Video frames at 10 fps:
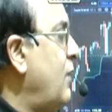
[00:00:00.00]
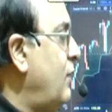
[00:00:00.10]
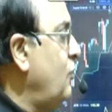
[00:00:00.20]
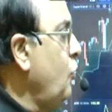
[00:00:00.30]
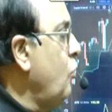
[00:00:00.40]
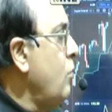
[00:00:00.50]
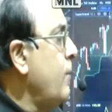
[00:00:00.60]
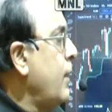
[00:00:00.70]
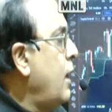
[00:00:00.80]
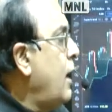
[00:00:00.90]
levels. So
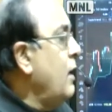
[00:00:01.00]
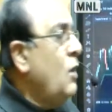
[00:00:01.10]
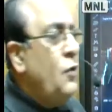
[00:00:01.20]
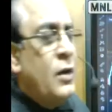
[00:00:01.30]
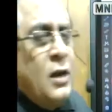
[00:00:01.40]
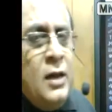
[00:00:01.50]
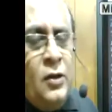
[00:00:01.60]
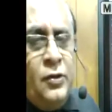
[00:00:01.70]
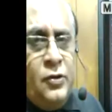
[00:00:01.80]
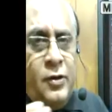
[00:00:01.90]
unless it
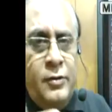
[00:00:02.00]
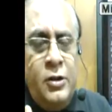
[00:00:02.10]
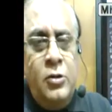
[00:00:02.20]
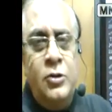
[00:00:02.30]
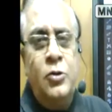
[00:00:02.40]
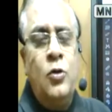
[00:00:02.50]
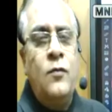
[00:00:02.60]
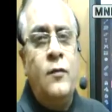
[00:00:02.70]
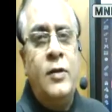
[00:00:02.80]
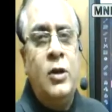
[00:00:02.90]
clears the
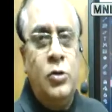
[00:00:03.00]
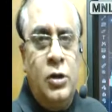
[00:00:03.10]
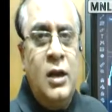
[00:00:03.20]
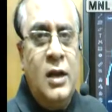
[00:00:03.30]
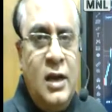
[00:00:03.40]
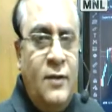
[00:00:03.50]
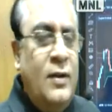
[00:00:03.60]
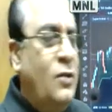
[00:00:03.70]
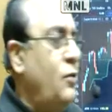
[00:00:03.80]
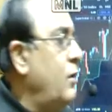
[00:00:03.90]
17,250 to 300
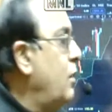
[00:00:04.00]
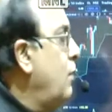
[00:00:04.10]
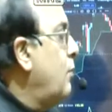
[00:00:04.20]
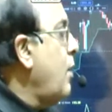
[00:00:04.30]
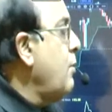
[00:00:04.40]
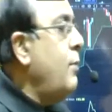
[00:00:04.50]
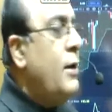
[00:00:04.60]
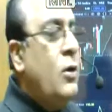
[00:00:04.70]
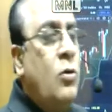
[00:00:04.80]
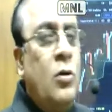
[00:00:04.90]
levels,
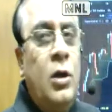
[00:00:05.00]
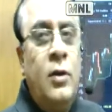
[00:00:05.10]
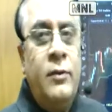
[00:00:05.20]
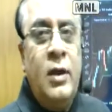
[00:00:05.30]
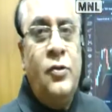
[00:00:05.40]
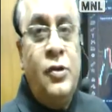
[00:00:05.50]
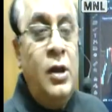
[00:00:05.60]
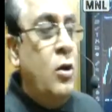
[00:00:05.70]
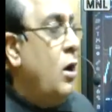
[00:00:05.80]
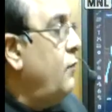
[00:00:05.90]
probably we are still
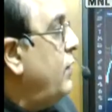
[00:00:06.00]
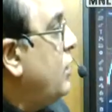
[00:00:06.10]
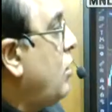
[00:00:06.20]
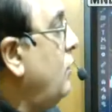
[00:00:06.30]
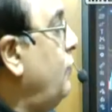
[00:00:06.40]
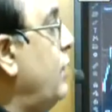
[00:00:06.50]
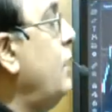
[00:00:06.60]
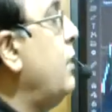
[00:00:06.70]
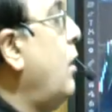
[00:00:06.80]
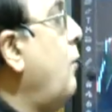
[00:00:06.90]
not very
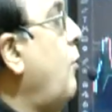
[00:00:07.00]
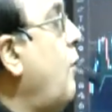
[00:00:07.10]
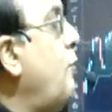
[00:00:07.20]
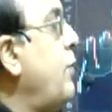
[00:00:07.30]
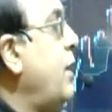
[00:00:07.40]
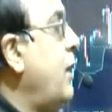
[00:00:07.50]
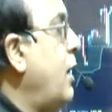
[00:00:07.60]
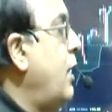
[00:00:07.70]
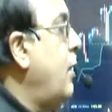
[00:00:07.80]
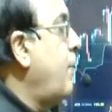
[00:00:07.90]
confident of the
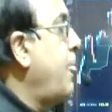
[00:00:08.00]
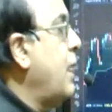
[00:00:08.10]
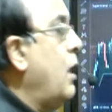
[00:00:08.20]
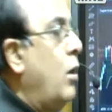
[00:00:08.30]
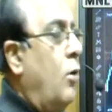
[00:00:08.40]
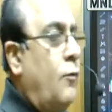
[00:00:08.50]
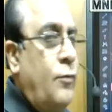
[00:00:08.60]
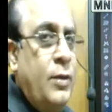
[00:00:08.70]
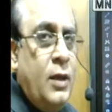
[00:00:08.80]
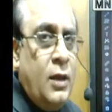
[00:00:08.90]

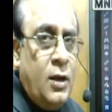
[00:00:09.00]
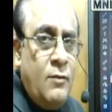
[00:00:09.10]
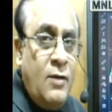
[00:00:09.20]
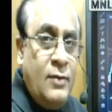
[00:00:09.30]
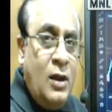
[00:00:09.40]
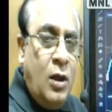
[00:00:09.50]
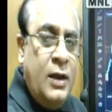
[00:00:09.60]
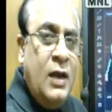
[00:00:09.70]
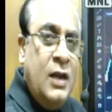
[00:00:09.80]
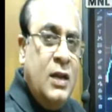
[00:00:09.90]
revival
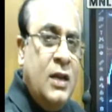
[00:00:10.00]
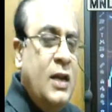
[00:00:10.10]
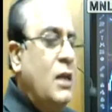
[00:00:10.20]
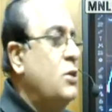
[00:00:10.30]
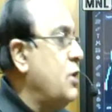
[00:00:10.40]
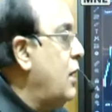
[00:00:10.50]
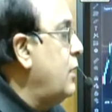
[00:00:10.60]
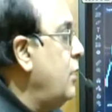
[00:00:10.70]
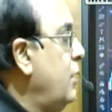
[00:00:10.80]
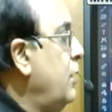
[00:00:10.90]
in the daily chart.